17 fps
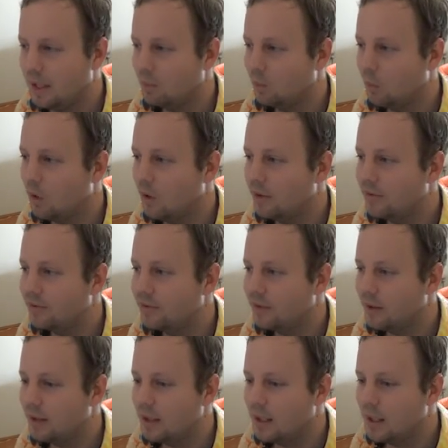It
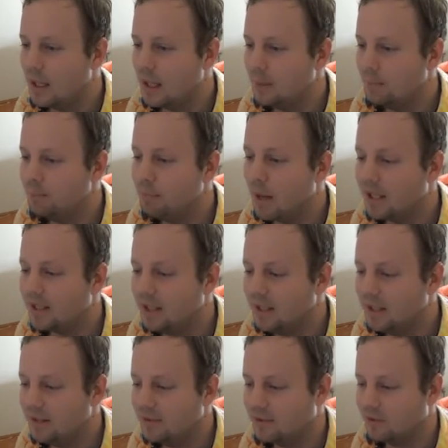was
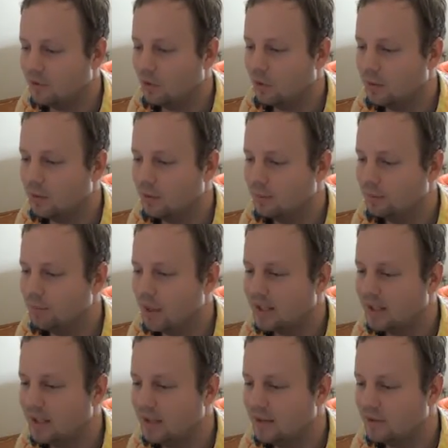magiisto.
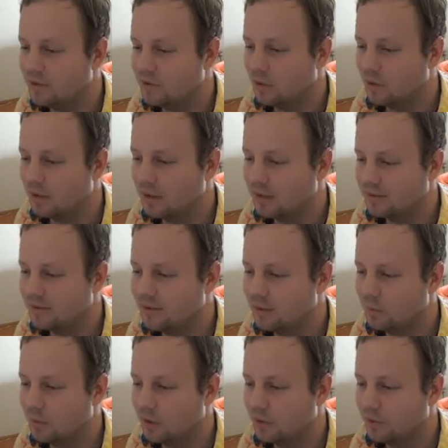Magiisto. Let's
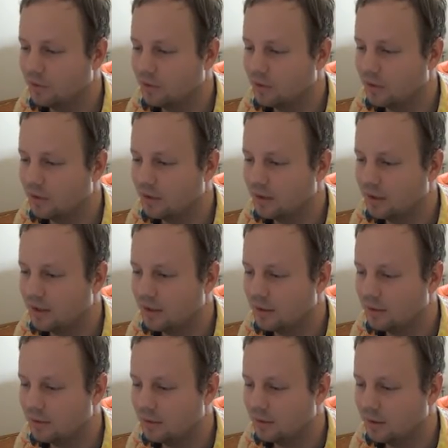see what else I got in
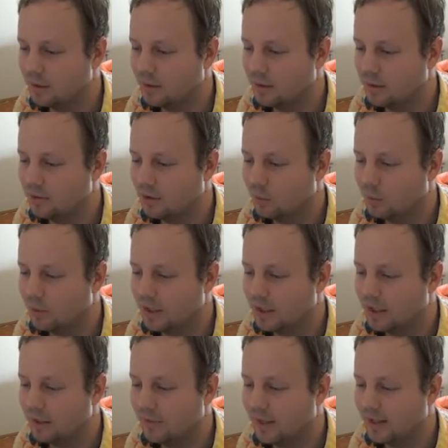here. Don't
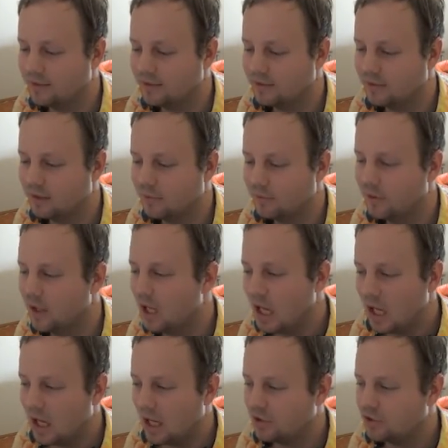want any of that stuff.
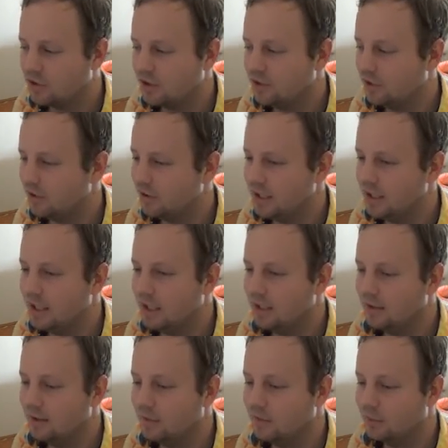I actually don't need
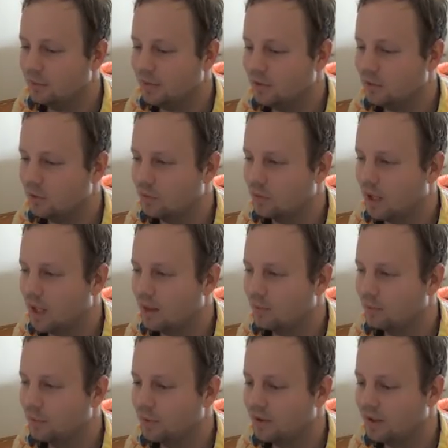anything from this
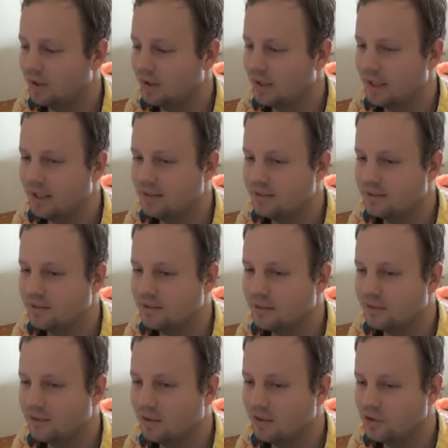particular
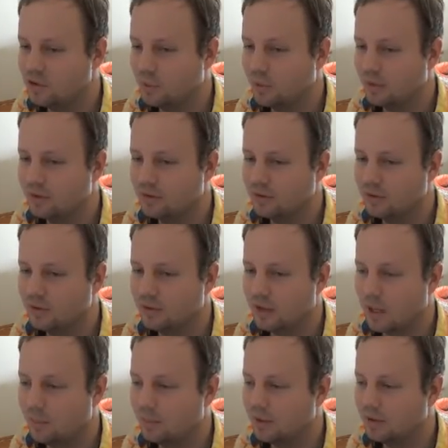instance. I just wanted
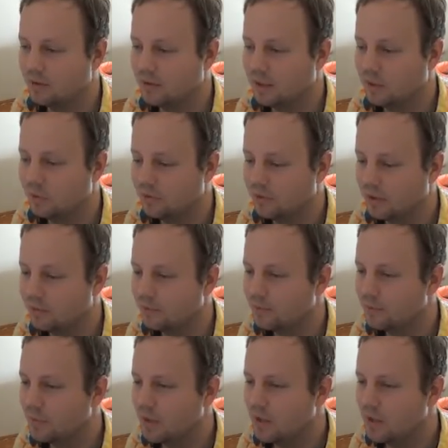to come in and kill stuff.